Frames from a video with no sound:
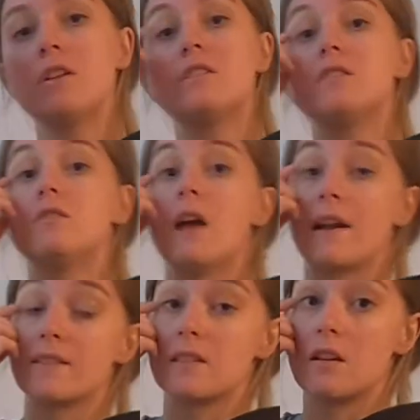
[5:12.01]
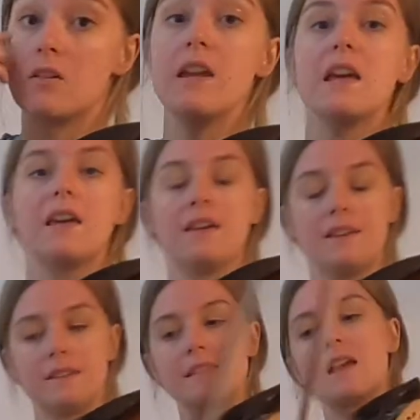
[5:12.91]
to do next though
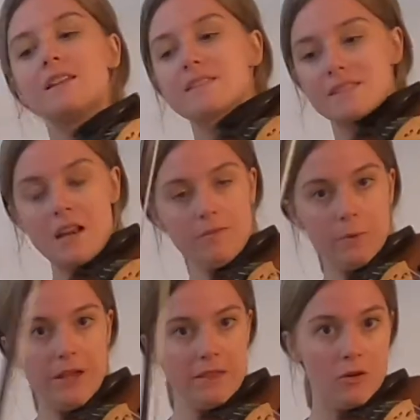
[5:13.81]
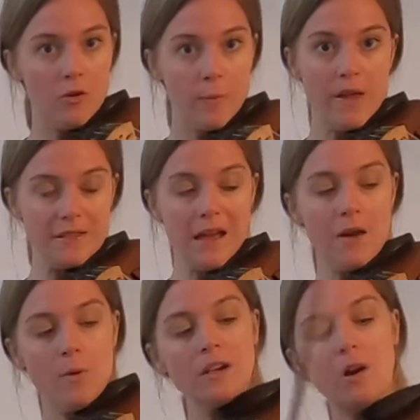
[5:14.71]
is, instead of playing the opens,
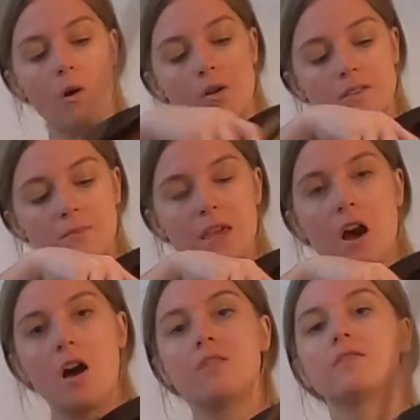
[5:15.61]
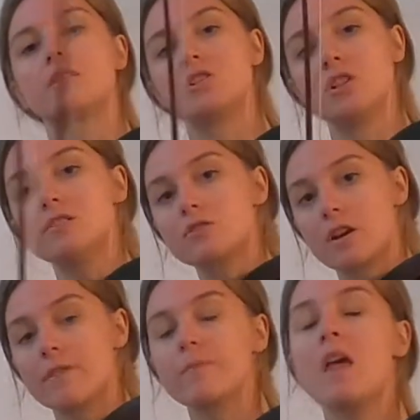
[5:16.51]
I want it all to be on the G
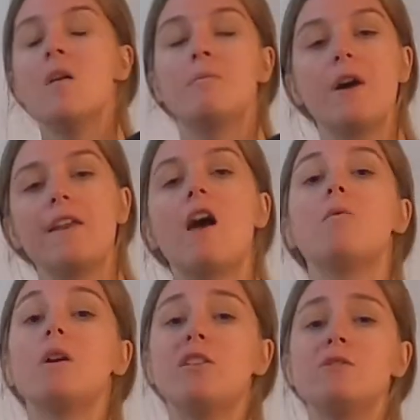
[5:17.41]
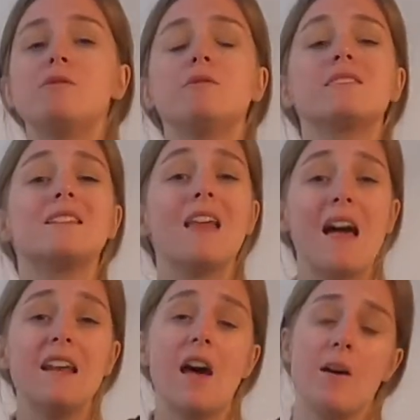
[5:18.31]
string. But I want you to
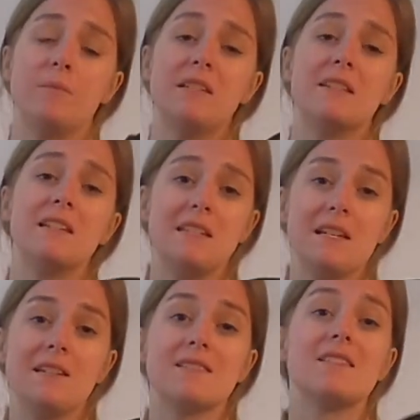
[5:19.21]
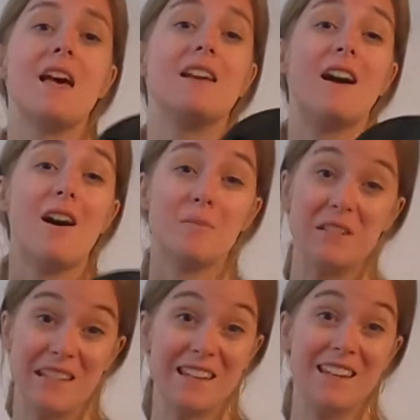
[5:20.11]
slide up to the D, slide up
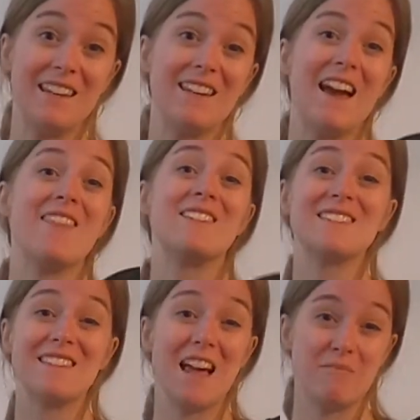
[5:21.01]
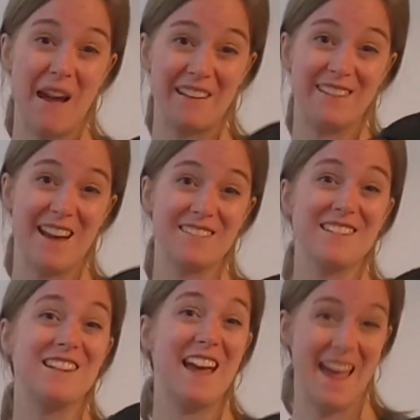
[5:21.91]
to the E, and then slide back down
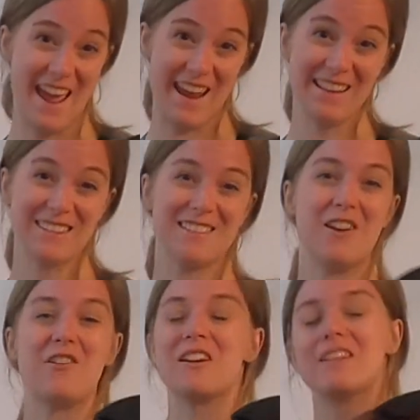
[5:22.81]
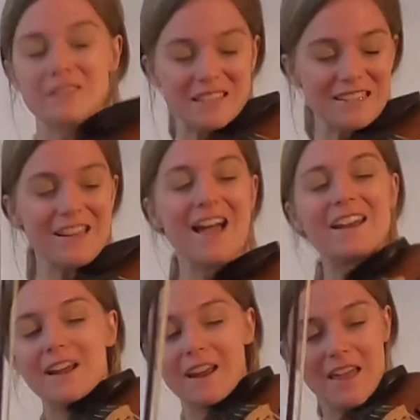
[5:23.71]
to the A. So you're
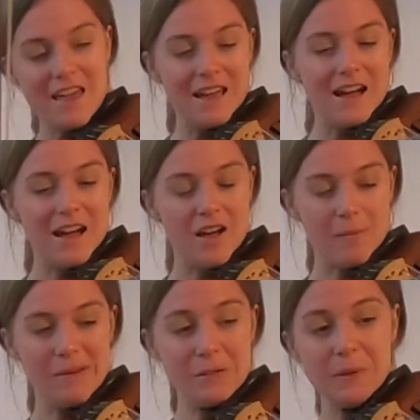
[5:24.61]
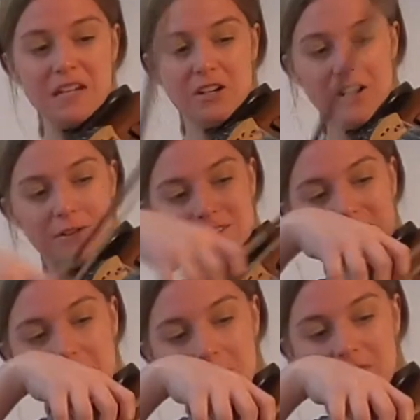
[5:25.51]
sliding between your notes.
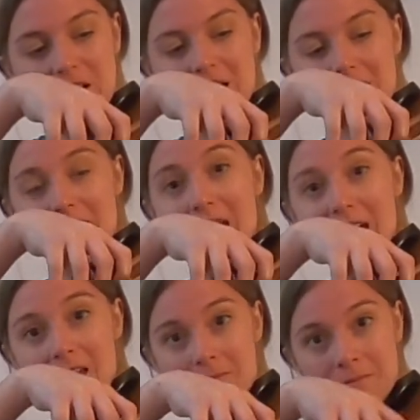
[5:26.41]
So we've got A,